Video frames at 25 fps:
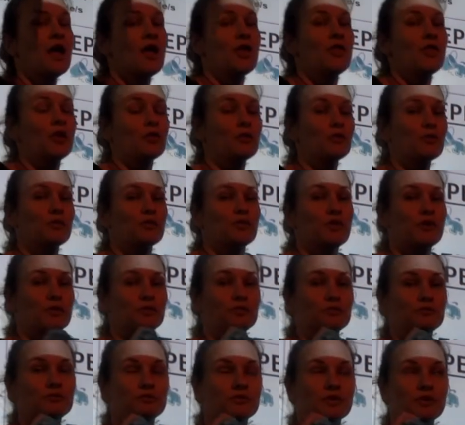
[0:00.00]
The
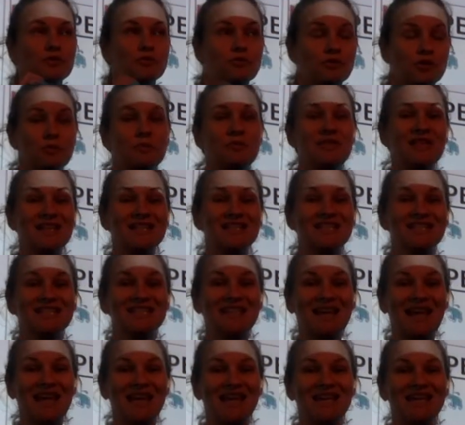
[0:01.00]
group that
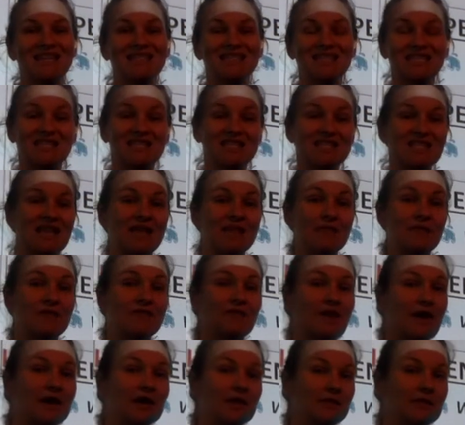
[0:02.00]
stays in the same
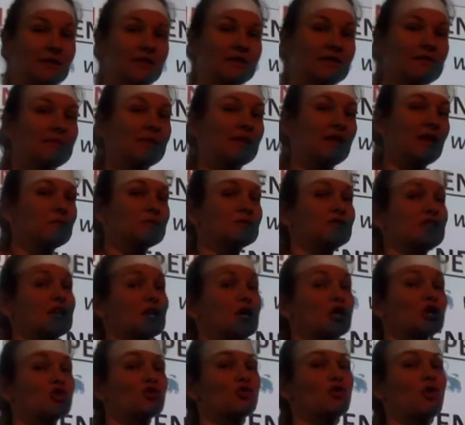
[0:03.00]
environment becomes the
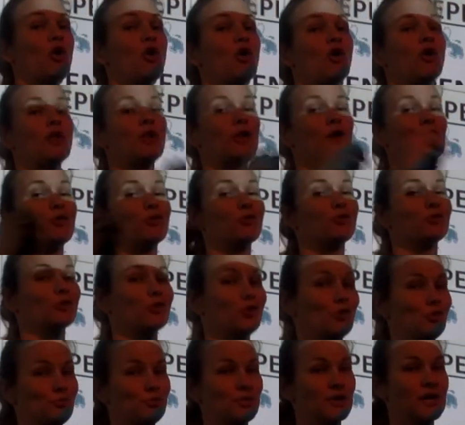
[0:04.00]
control
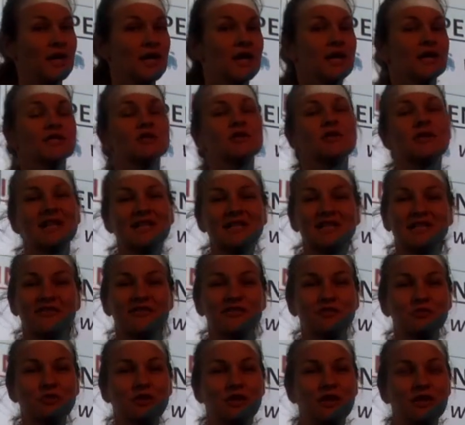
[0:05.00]
group. So that's the
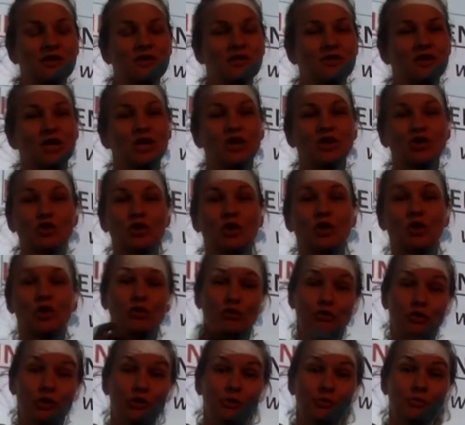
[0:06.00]
difference between control
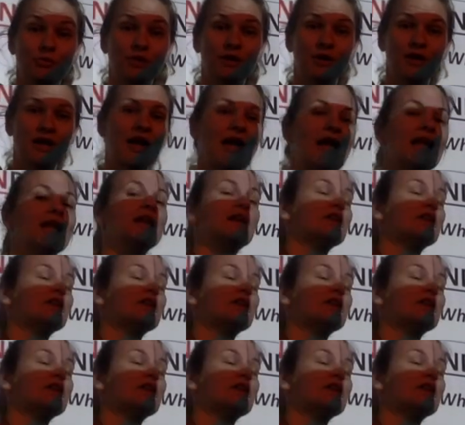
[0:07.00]
group and